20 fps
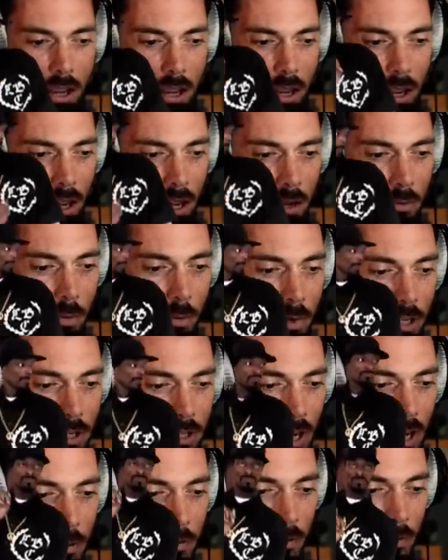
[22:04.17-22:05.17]
it would be a
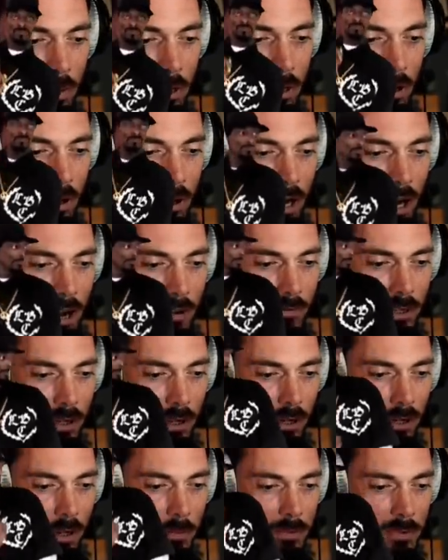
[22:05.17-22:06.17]
shame if we can't have
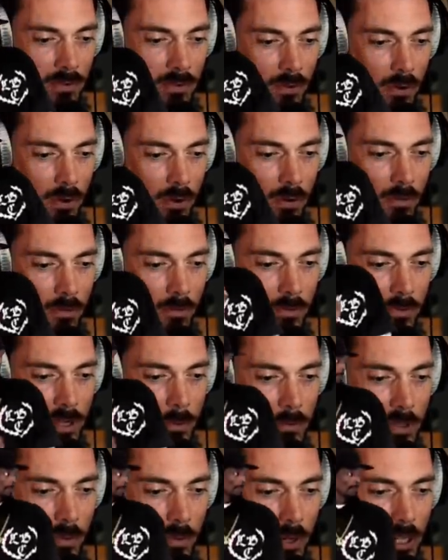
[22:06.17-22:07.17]
video clips from
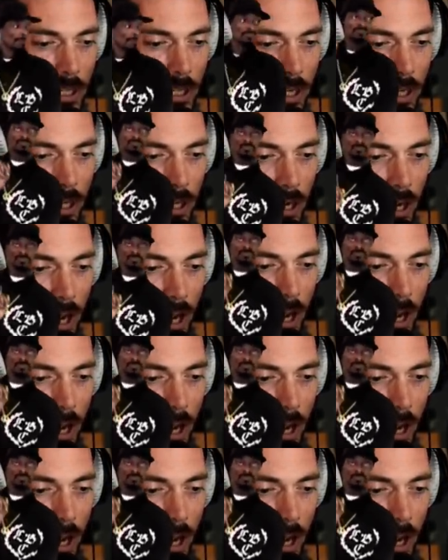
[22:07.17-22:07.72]
Tim Sweeney